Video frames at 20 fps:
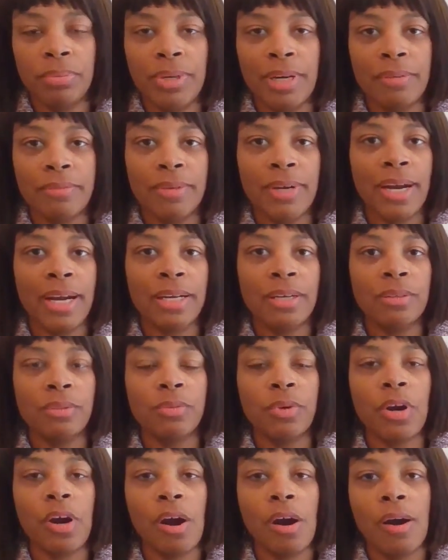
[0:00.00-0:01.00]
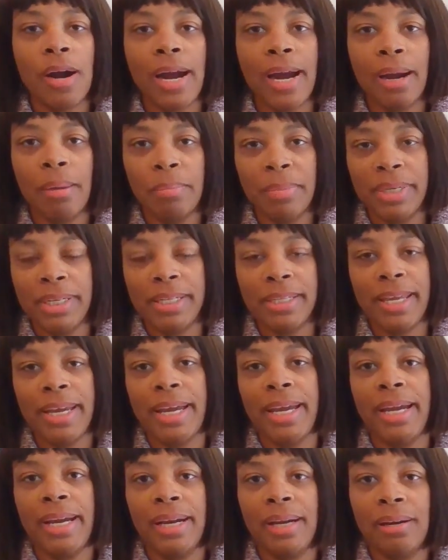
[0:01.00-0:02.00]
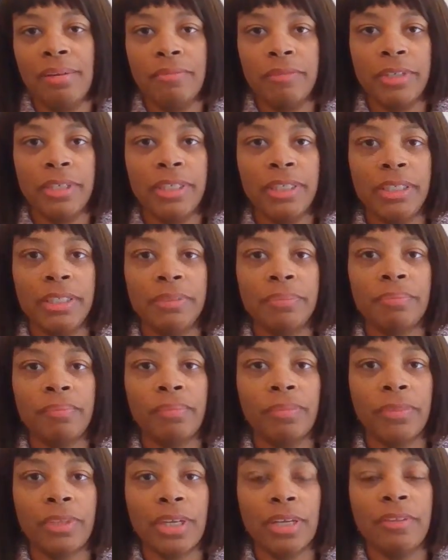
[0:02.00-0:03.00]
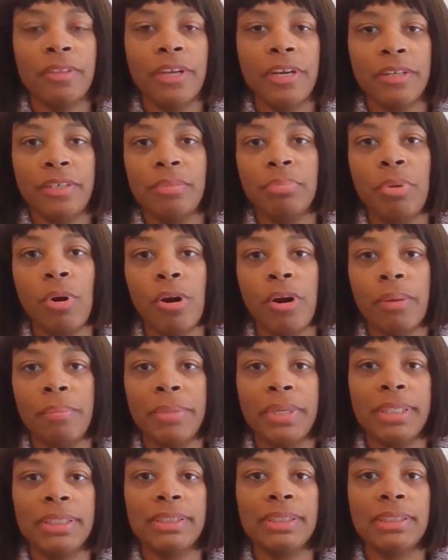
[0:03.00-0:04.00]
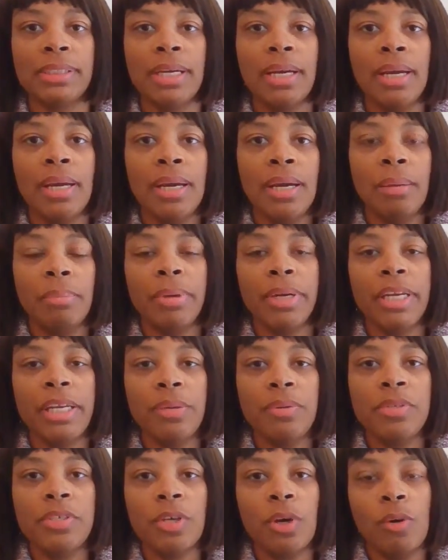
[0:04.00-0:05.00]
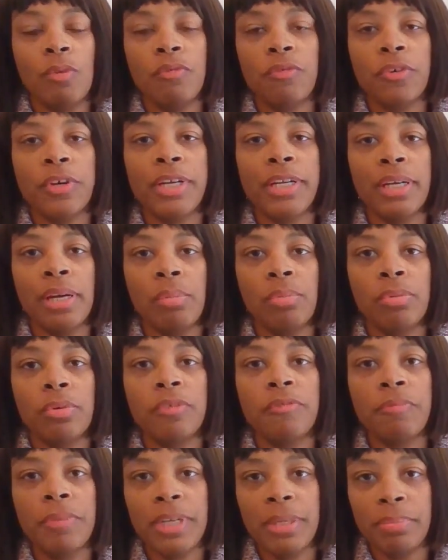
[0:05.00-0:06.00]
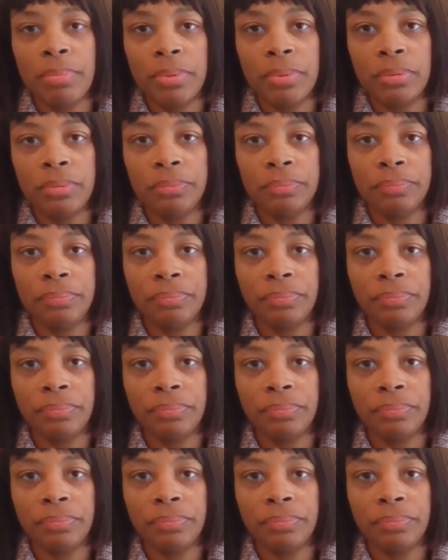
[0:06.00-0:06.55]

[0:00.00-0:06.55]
I, I don't recall how many they have in their departments, but he was over a number of people.